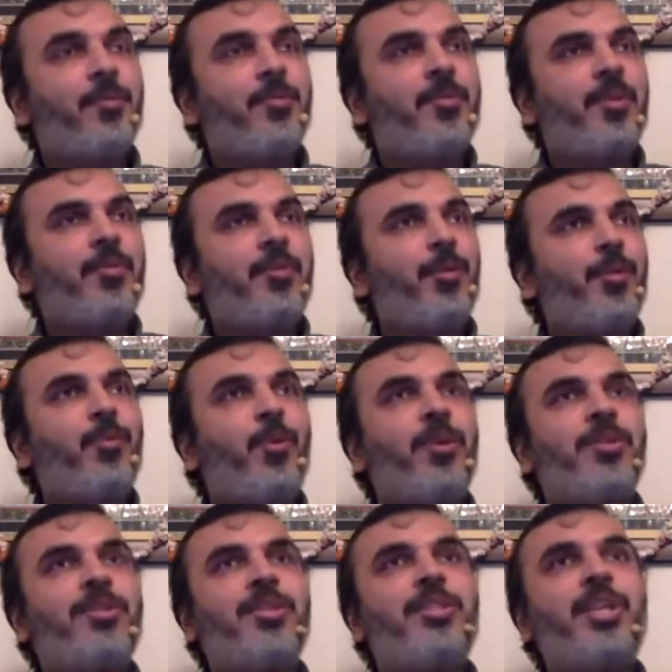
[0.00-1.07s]
everyone
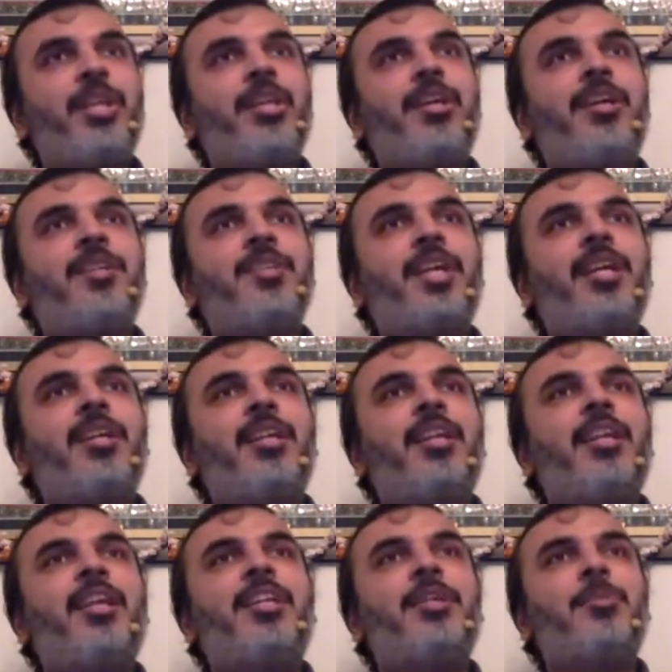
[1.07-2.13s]
wants the Janaka style
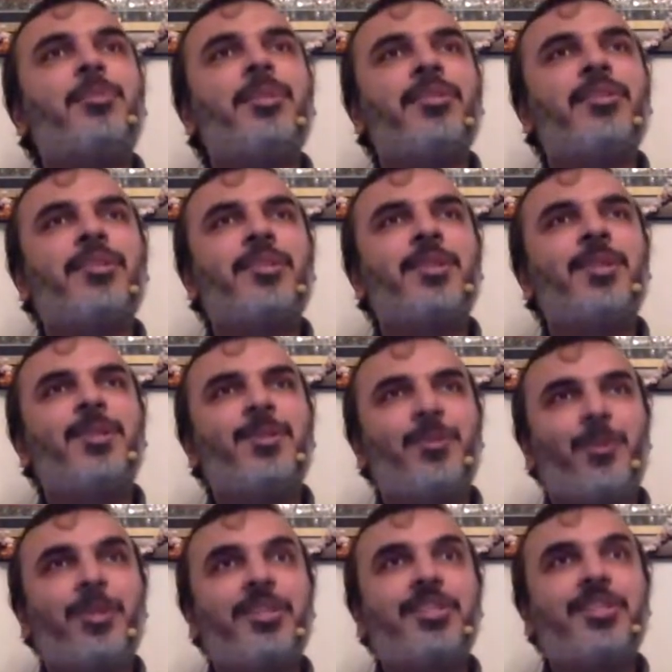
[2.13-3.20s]
enlightenment.
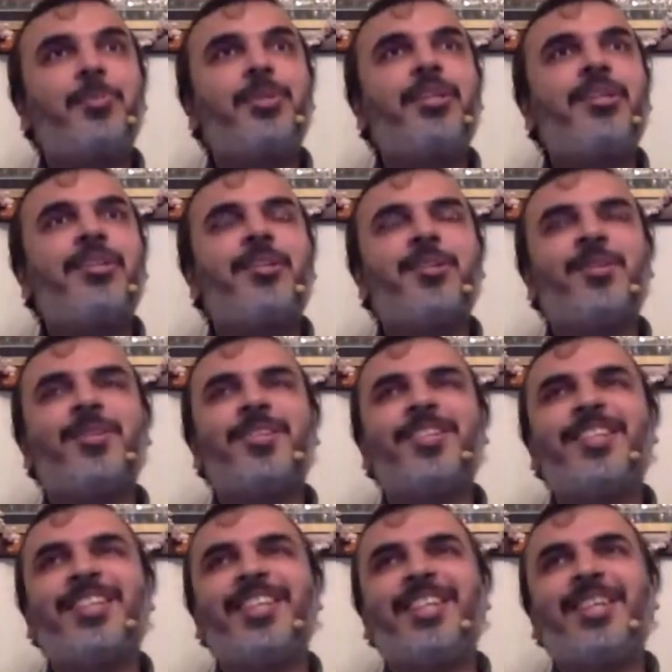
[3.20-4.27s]
What does it mean?
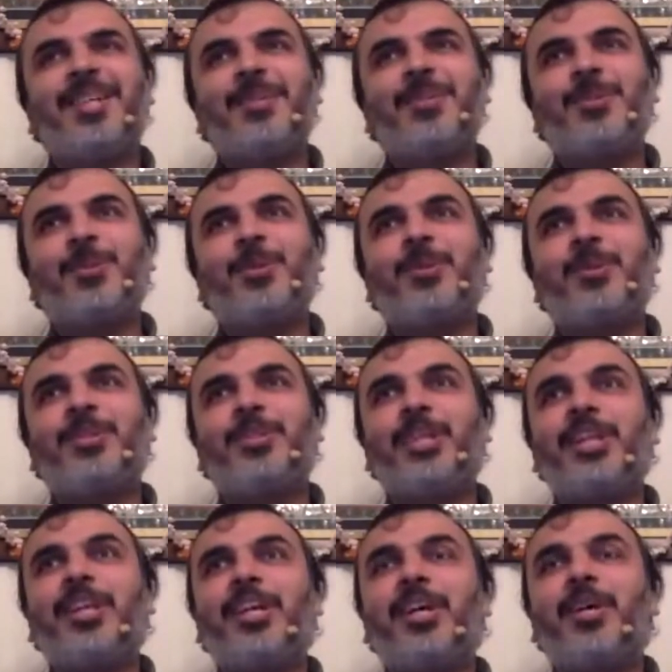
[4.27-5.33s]
So
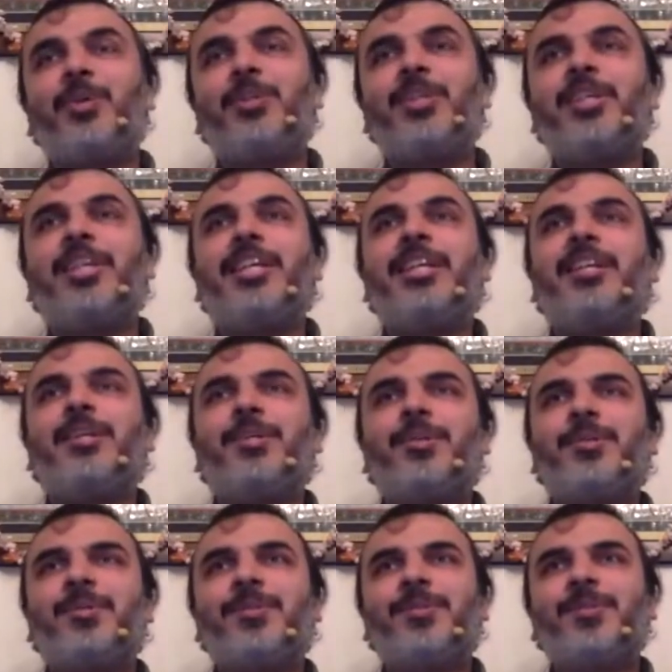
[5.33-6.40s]
Janaka was a king.
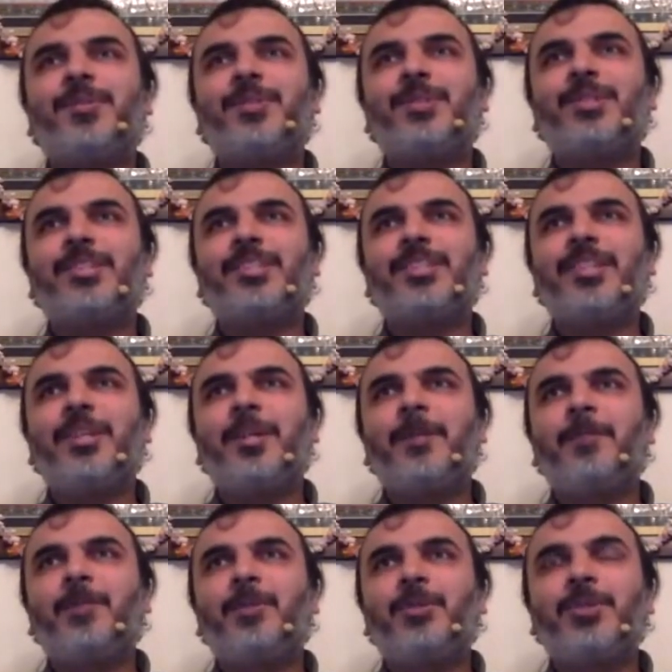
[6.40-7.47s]

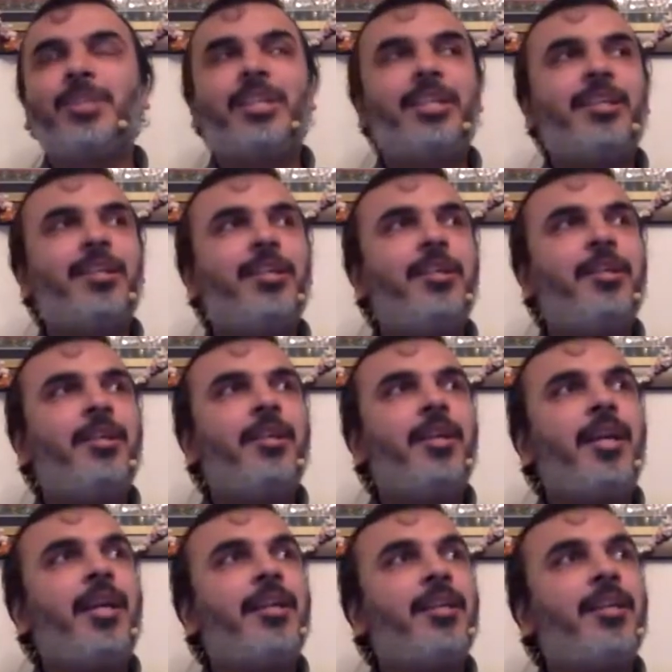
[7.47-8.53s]
He was a king
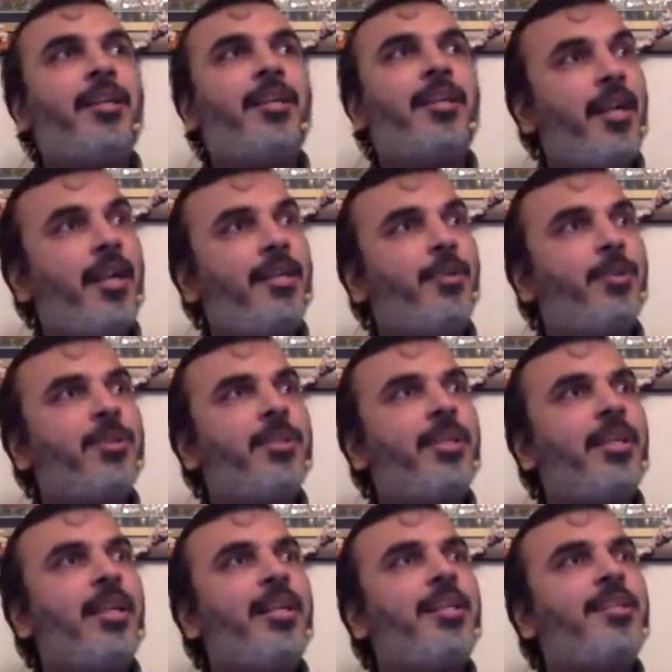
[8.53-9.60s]
and he was an
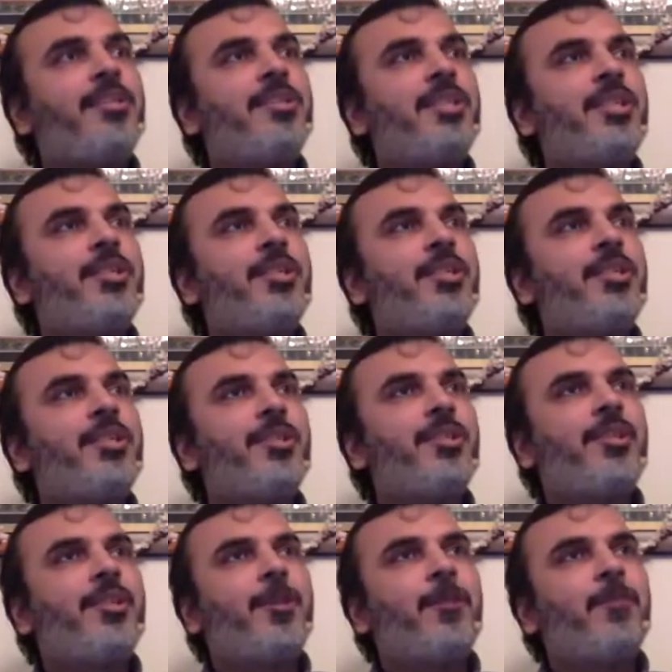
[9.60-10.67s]
enlightened sage.
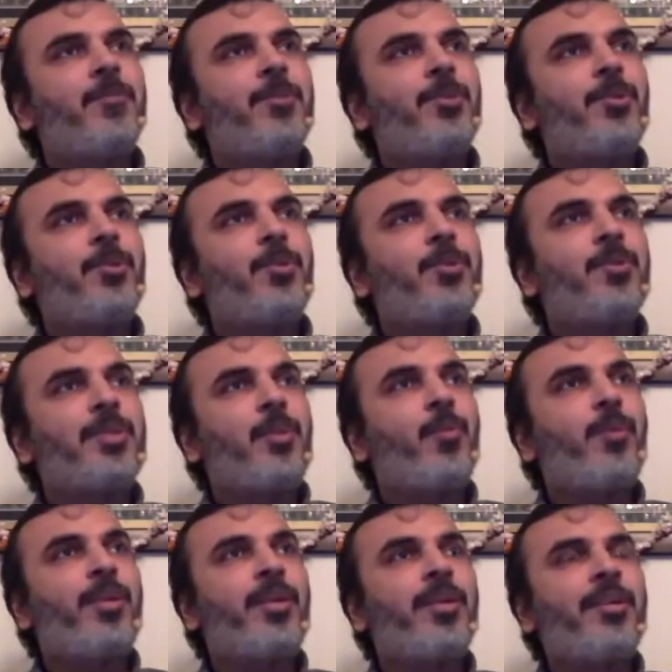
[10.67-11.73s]
So
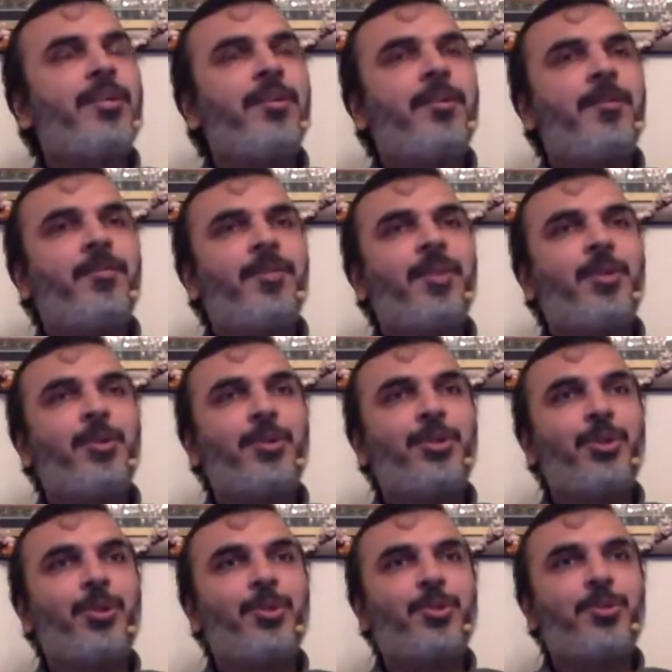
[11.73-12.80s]
somewhere, the Guruji
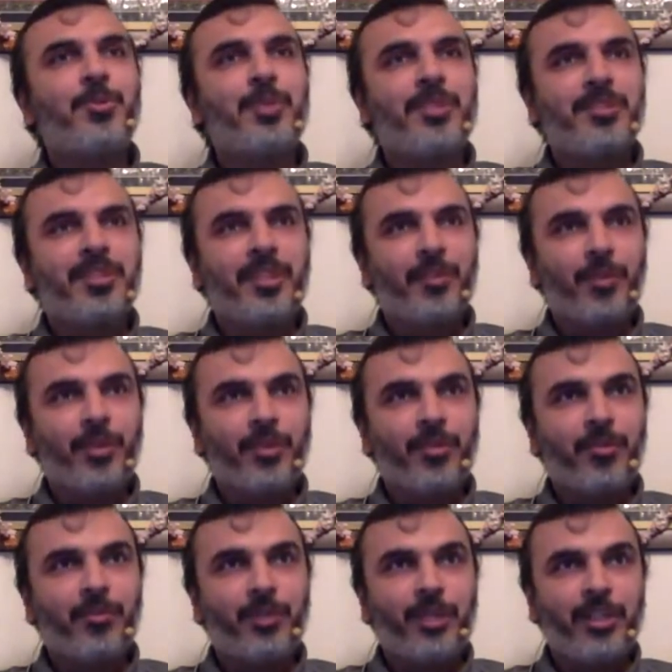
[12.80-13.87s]
also speaks that one of the
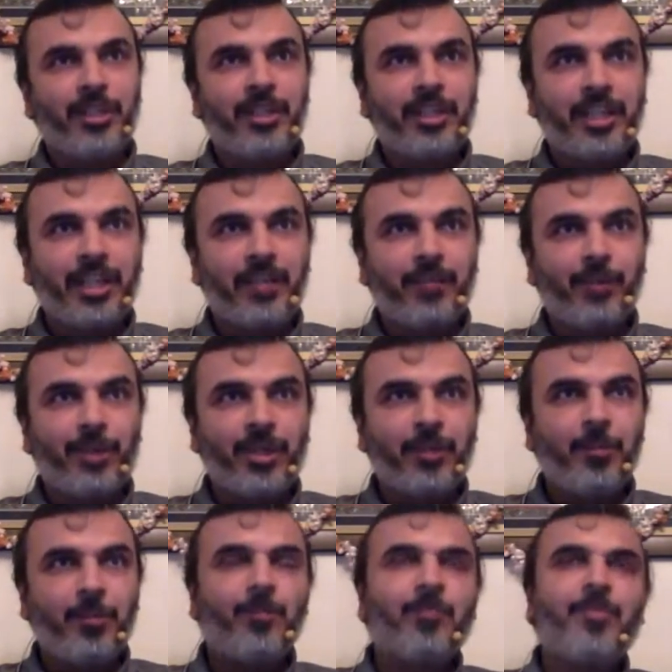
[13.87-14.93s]
fear that came for him,